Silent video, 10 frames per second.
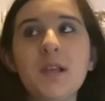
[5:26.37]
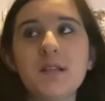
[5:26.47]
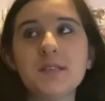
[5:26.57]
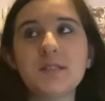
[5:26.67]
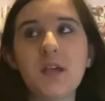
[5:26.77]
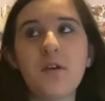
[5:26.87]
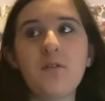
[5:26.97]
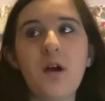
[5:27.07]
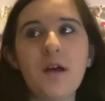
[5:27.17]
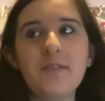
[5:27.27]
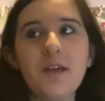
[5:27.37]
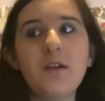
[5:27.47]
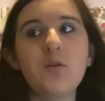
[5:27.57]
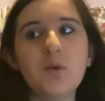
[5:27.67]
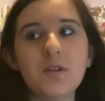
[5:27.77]
So I
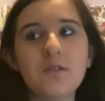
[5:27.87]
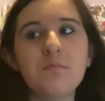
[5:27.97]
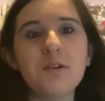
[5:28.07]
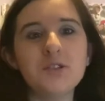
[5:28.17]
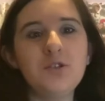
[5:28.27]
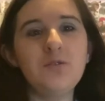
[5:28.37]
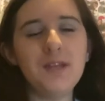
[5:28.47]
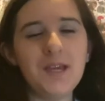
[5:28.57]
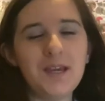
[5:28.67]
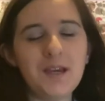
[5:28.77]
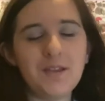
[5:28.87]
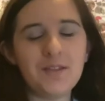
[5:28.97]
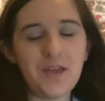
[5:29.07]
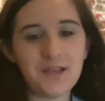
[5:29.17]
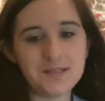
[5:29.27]
think one of the most unique
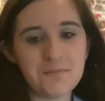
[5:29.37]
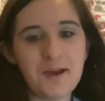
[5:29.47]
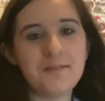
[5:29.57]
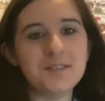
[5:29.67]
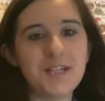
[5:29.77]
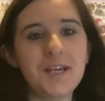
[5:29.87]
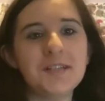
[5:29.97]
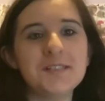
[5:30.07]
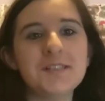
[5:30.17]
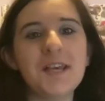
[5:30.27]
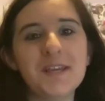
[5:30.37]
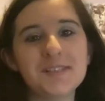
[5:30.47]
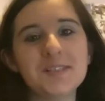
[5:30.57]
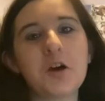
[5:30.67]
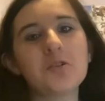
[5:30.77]
things about it is it
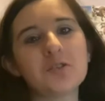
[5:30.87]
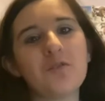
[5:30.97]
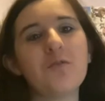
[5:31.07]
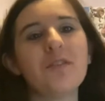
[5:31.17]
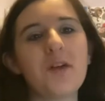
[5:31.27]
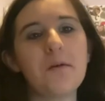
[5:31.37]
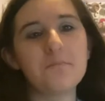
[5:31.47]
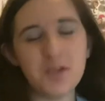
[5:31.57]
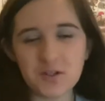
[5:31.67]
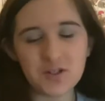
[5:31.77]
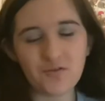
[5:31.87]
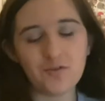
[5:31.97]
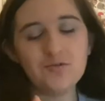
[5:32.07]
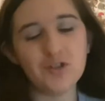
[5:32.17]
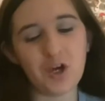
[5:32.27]
starts off with that
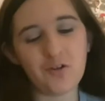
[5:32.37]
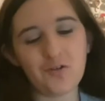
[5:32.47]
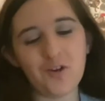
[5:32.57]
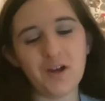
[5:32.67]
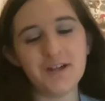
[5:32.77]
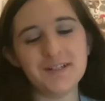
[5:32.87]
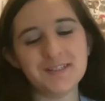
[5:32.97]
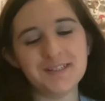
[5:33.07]
beautiful dark ride